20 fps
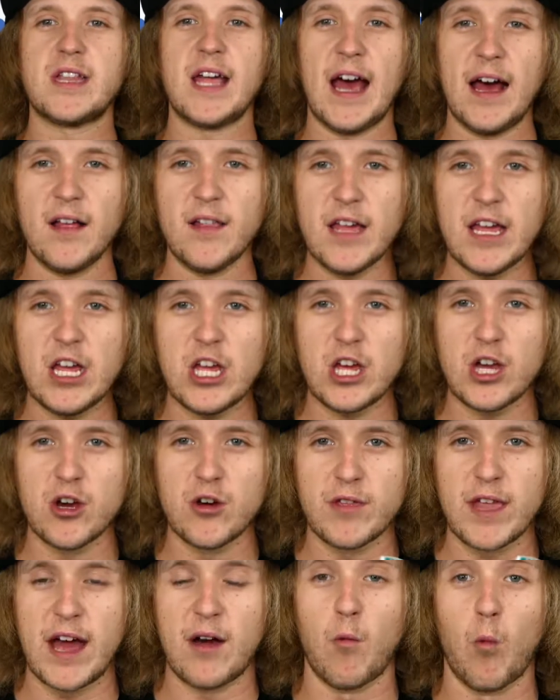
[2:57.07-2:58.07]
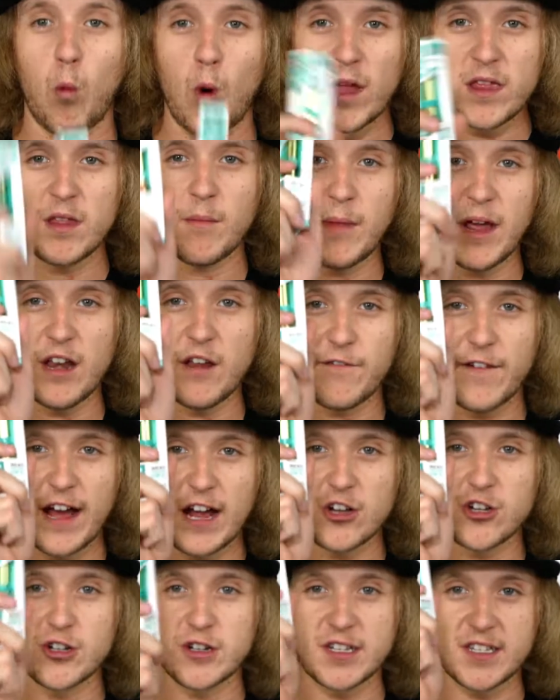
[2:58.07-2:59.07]
telling you that what the
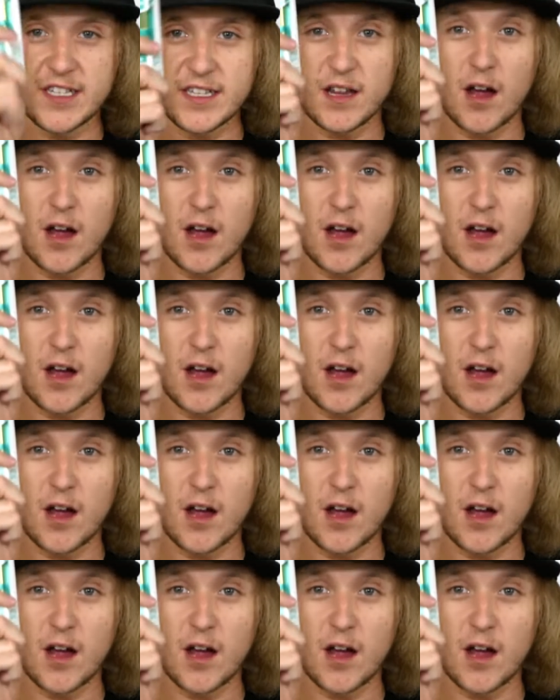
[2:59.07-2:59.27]
manufacturer